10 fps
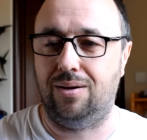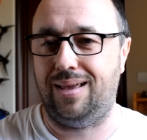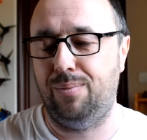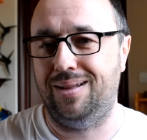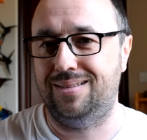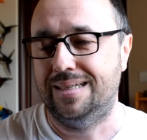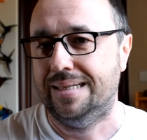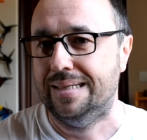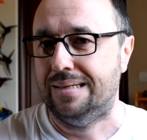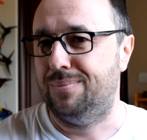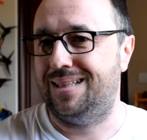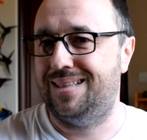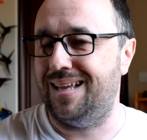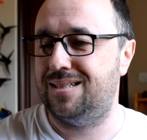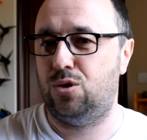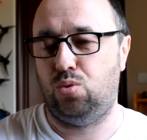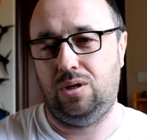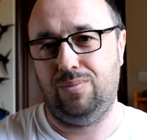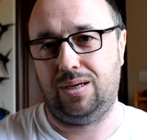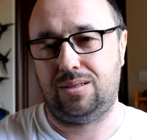okay, but, but does it
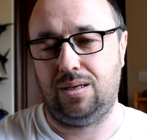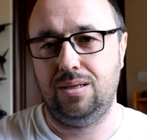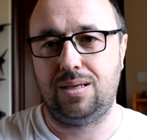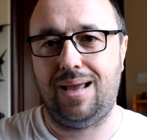really make sense?